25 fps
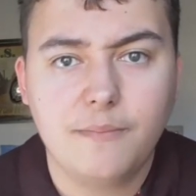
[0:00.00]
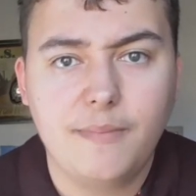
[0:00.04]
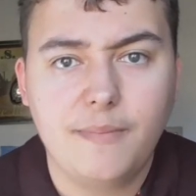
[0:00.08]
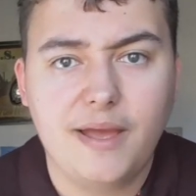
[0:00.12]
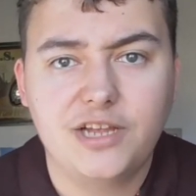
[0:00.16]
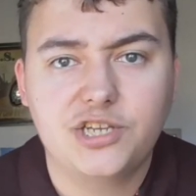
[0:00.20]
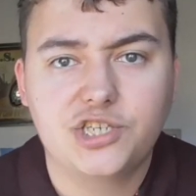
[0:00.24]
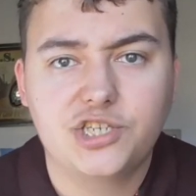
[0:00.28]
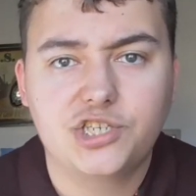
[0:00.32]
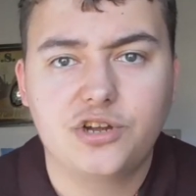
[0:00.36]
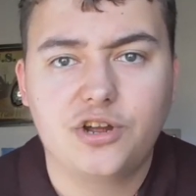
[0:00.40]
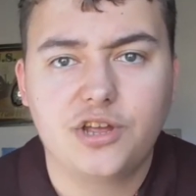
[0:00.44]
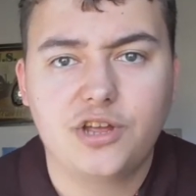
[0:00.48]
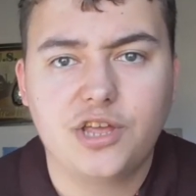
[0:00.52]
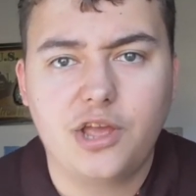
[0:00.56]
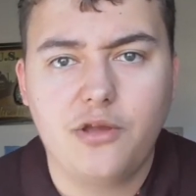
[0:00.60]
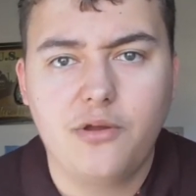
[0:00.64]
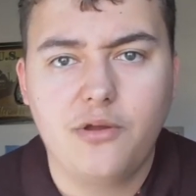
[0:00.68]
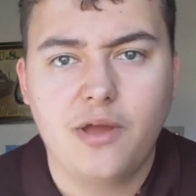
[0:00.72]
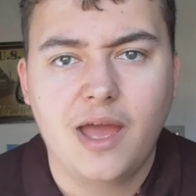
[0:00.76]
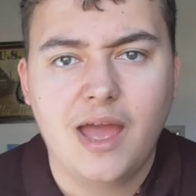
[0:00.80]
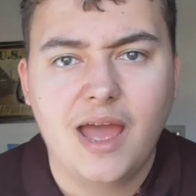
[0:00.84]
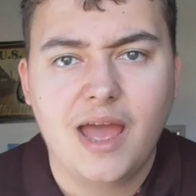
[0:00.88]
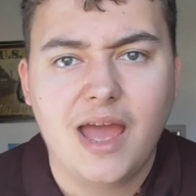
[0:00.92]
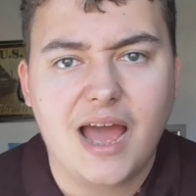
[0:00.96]
Make sure
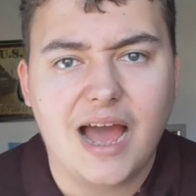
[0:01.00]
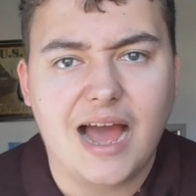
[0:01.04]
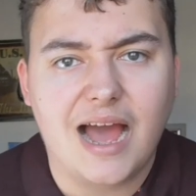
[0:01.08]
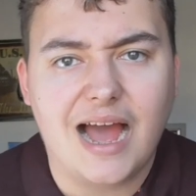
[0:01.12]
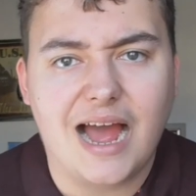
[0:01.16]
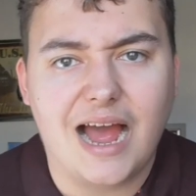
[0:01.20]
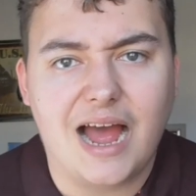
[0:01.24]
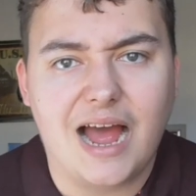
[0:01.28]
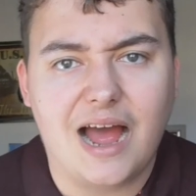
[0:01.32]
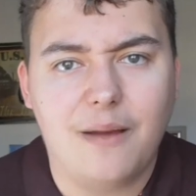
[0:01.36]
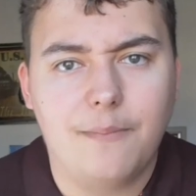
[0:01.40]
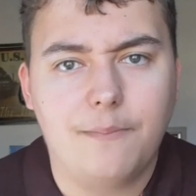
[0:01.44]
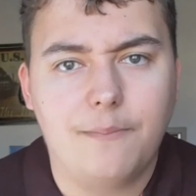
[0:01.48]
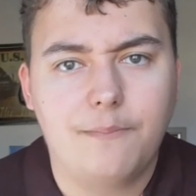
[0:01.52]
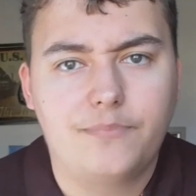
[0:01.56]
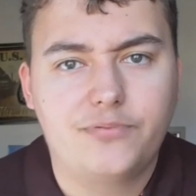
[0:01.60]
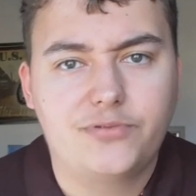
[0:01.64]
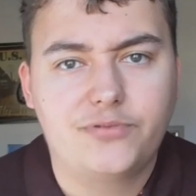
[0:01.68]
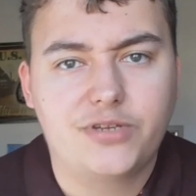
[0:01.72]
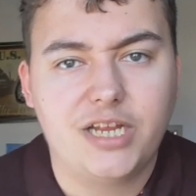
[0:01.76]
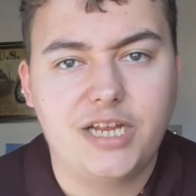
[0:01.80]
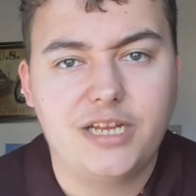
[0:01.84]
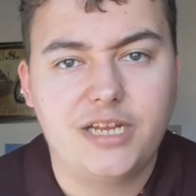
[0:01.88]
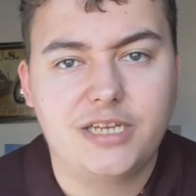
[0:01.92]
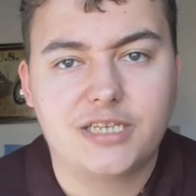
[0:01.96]
you uh,
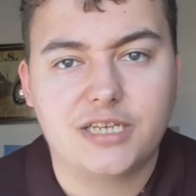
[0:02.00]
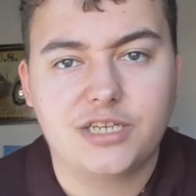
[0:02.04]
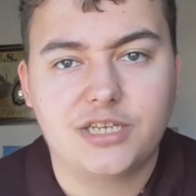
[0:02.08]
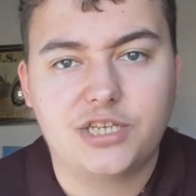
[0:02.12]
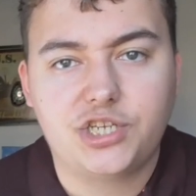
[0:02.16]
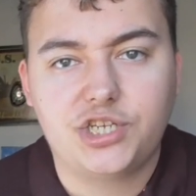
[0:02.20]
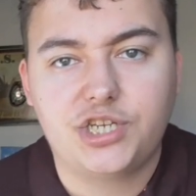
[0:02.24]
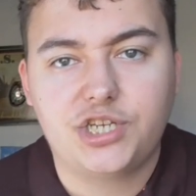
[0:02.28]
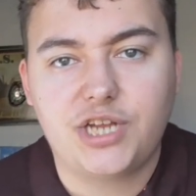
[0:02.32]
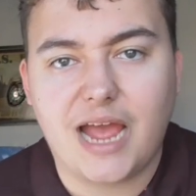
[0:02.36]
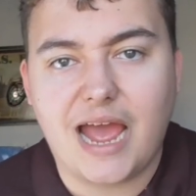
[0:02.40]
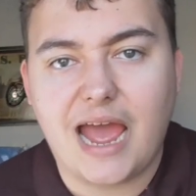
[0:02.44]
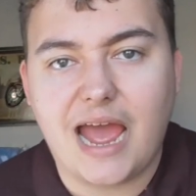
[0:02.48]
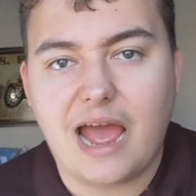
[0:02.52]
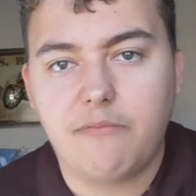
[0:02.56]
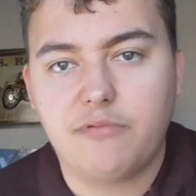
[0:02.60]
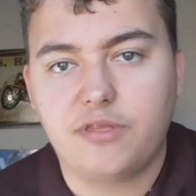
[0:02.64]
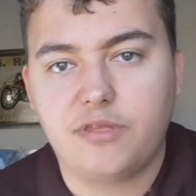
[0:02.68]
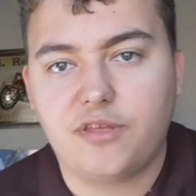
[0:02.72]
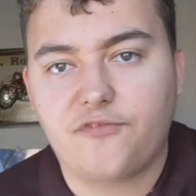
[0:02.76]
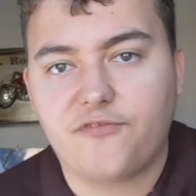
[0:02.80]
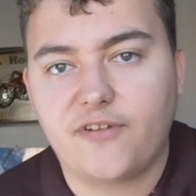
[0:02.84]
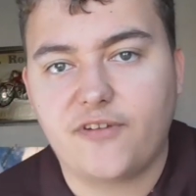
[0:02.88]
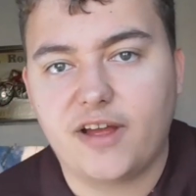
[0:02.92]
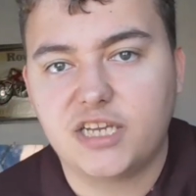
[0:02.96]
please share
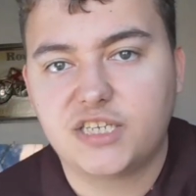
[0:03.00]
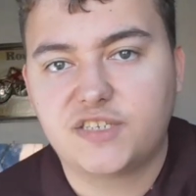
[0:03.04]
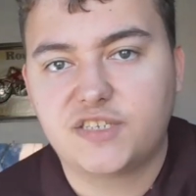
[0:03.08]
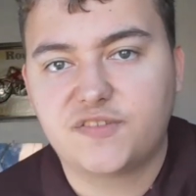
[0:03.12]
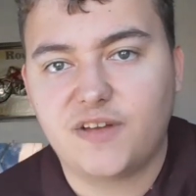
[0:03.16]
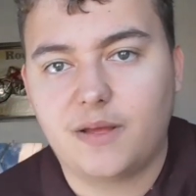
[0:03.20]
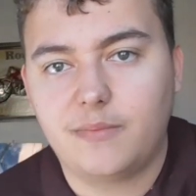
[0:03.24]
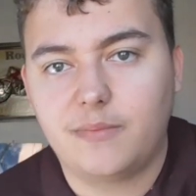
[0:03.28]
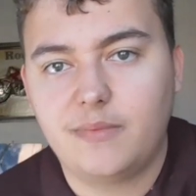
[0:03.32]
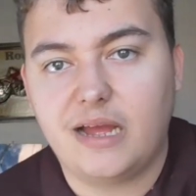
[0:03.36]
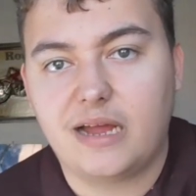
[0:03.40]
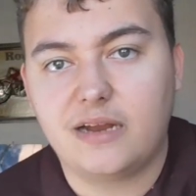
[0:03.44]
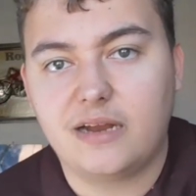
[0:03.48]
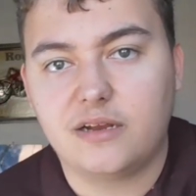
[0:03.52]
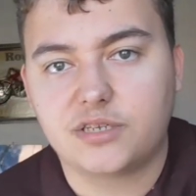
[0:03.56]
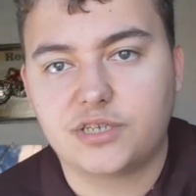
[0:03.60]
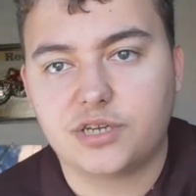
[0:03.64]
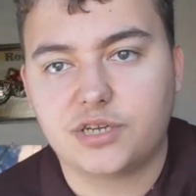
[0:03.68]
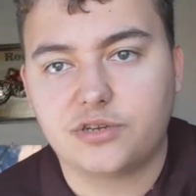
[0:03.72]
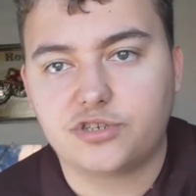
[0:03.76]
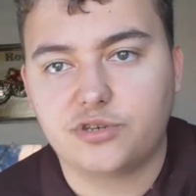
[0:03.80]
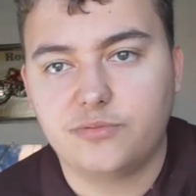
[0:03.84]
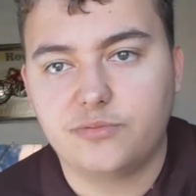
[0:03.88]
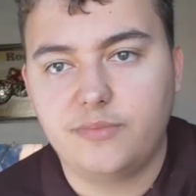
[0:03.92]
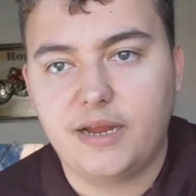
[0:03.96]
with your friends, family, and on
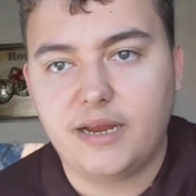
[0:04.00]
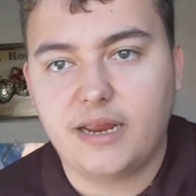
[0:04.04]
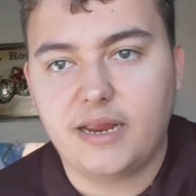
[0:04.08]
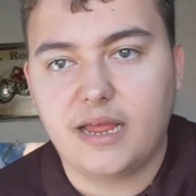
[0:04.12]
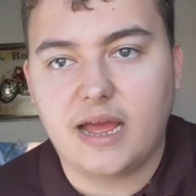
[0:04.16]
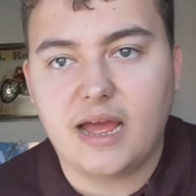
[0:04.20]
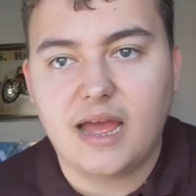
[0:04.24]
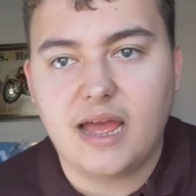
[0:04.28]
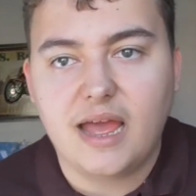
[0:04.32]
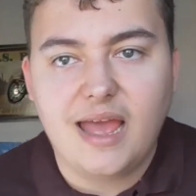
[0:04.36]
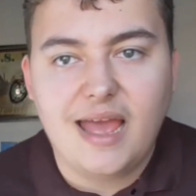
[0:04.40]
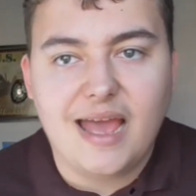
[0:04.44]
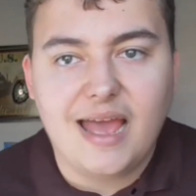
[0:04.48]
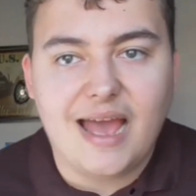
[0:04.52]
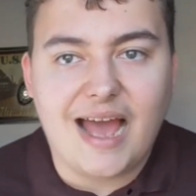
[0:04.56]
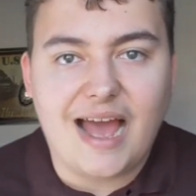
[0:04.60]
social media.